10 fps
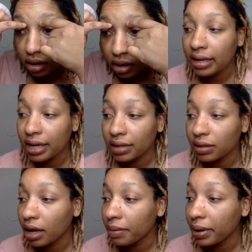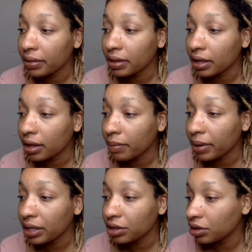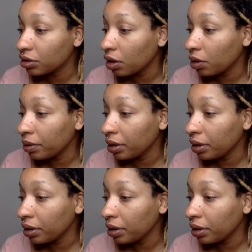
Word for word: Next time I think I might just go